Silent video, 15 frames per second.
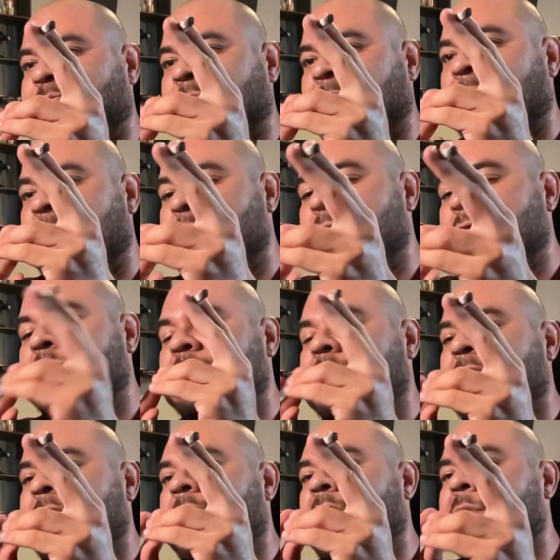that usually
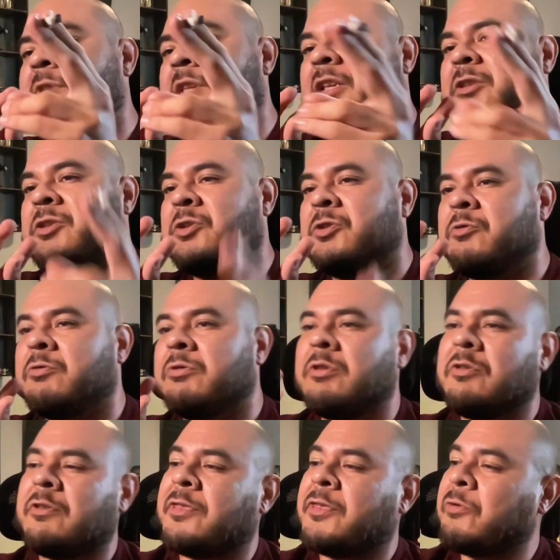develops into
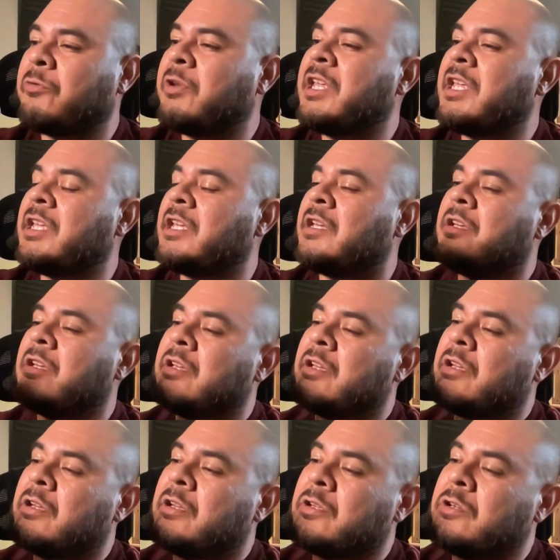3
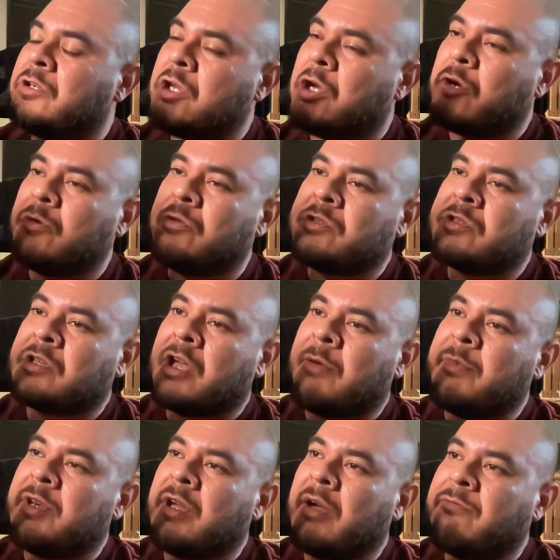nodes
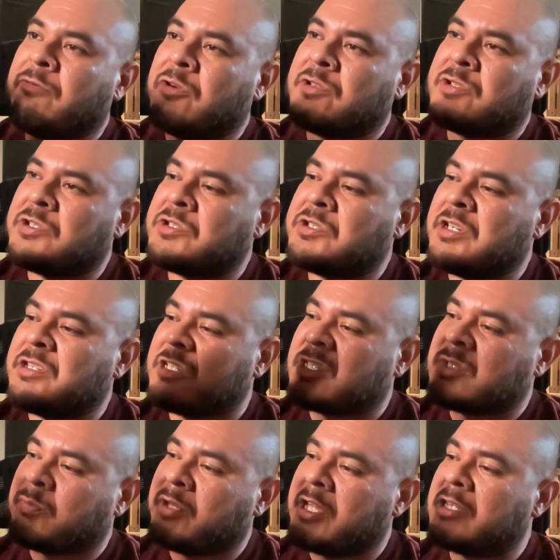coming up versus just a
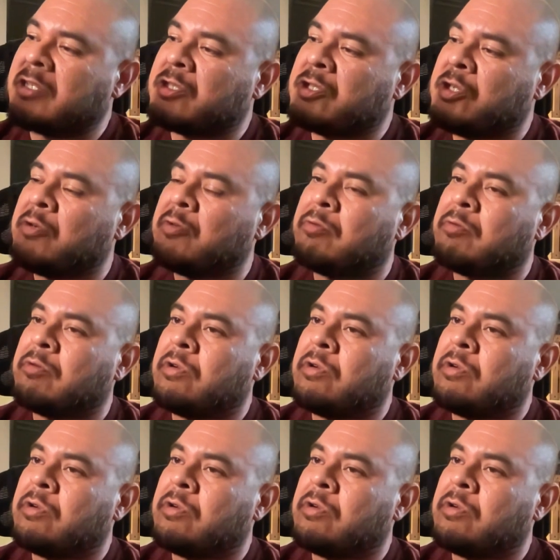split 2.